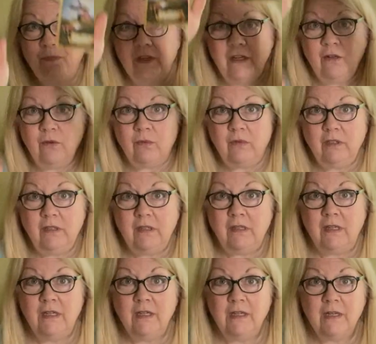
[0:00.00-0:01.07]
you know,
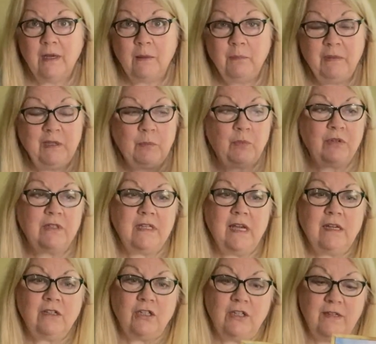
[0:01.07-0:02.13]
really a big
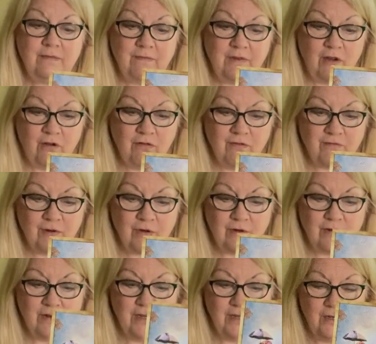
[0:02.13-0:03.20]
protection
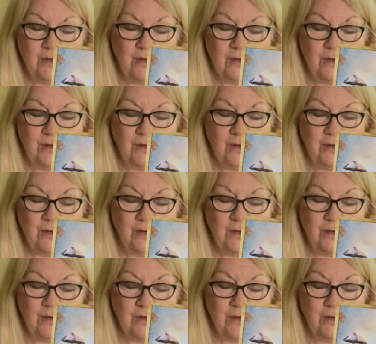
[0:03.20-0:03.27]
over